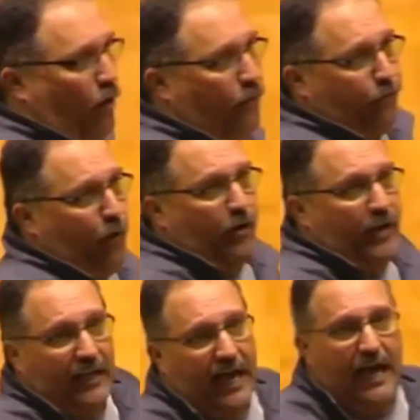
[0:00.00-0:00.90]
and throwing the
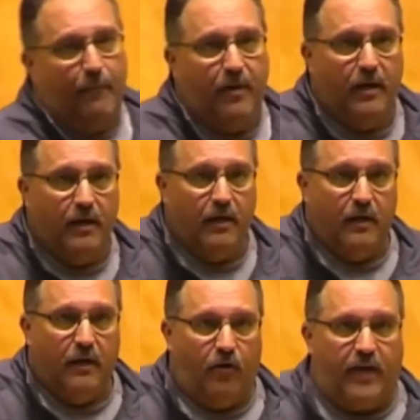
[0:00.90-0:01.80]
lob.
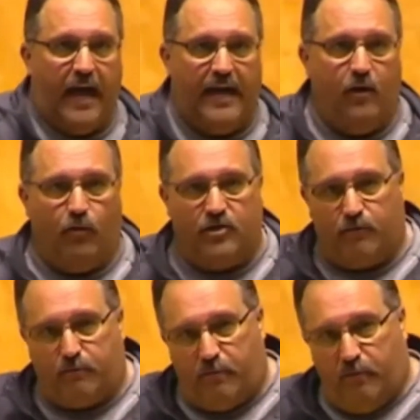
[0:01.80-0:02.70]
Okay, it was
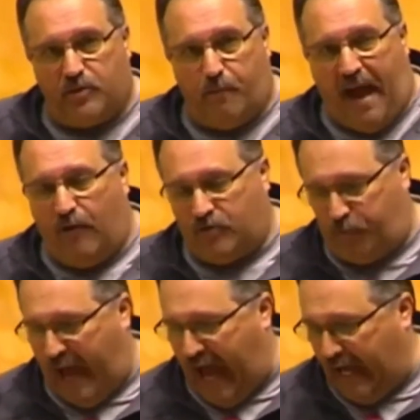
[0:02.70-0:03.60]
a bounce
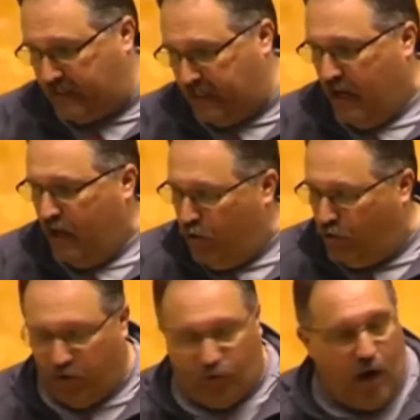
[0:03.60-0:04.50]
pass. You
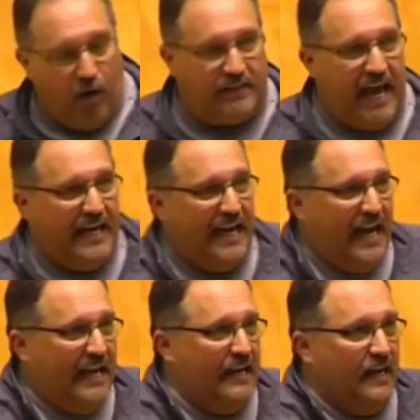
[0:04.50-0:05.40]
could rotate
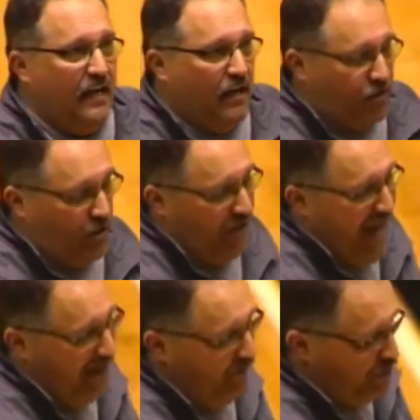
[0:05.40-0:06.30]
in. So
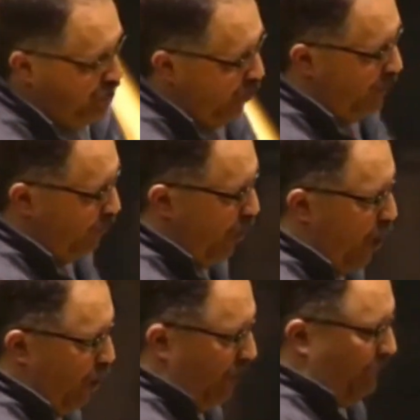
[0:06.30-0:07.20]
that and the short
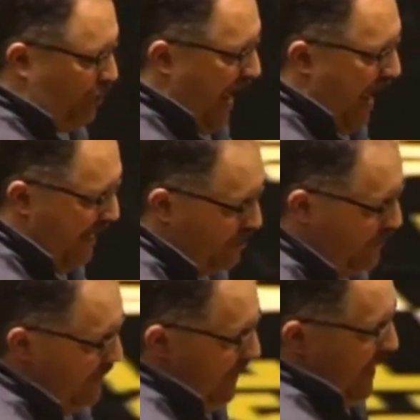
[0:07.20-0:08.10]
roll have changed.
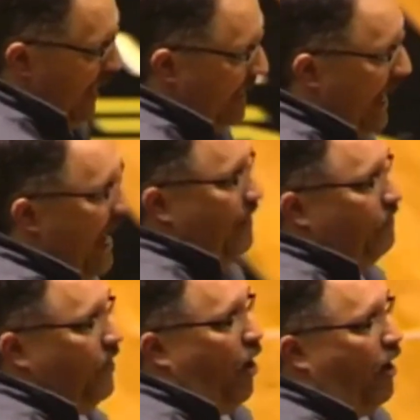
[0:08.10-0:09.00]
Again,
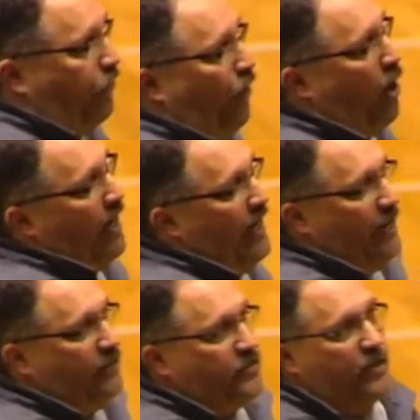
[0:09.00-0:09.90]
our thought
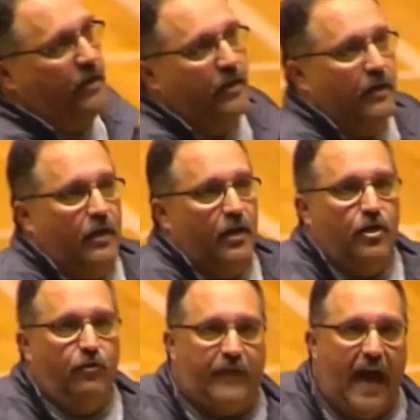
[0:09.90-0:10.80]
is
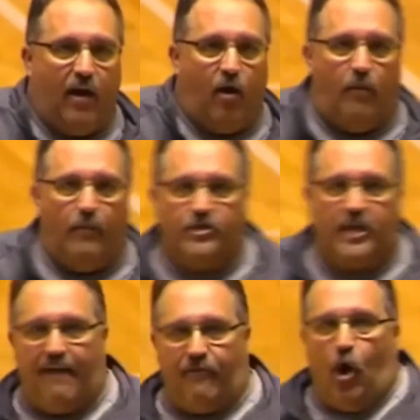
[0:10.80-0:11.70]
you've got to almost
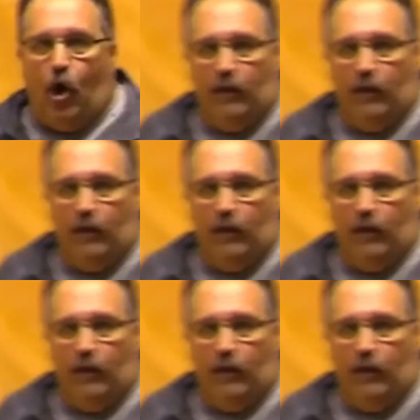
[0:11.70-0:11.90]
have all of